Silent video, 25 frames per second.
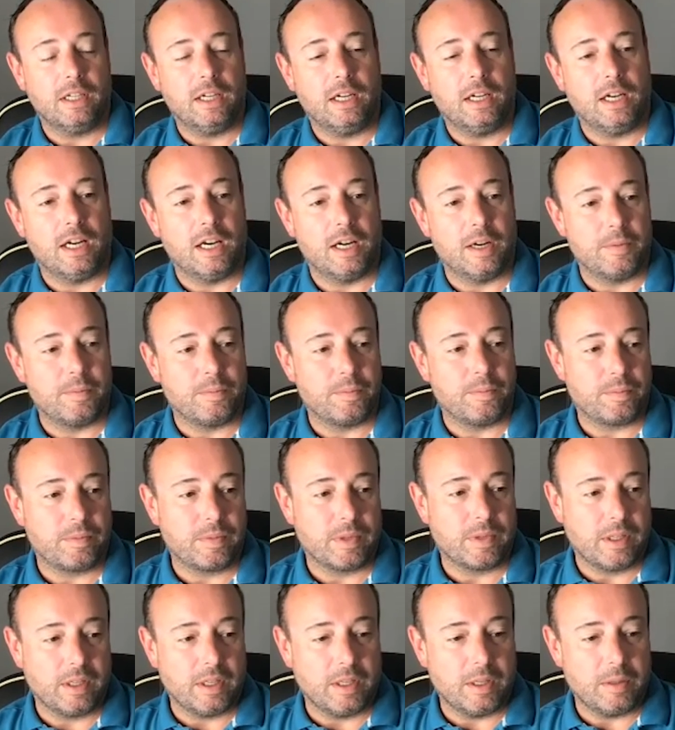
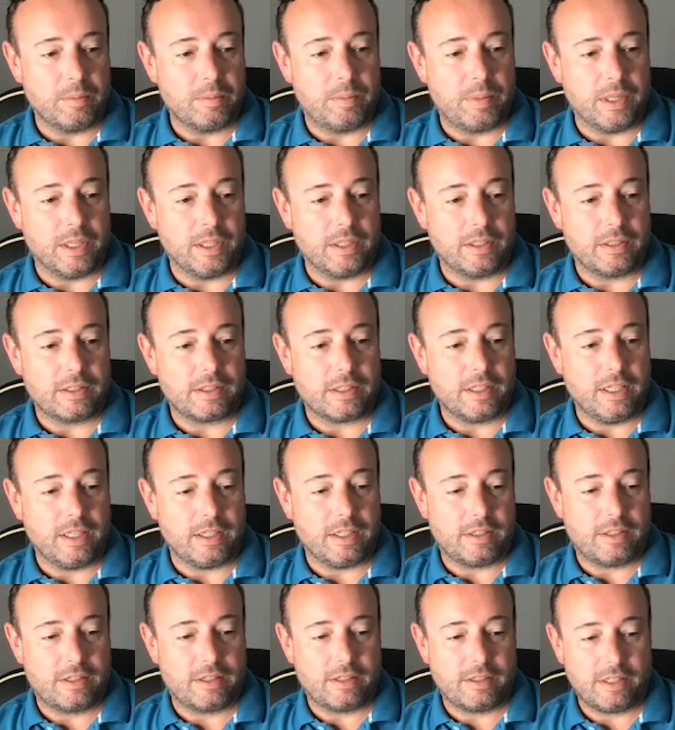But
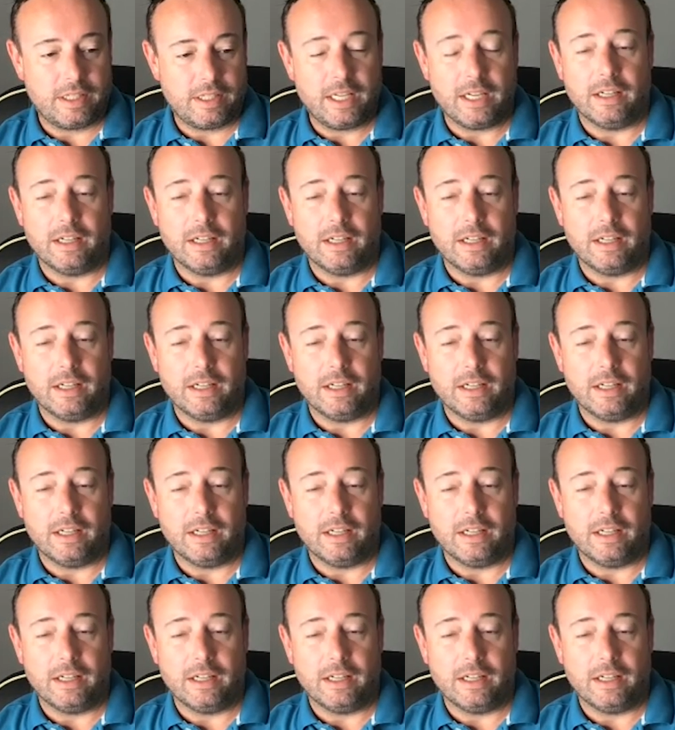it's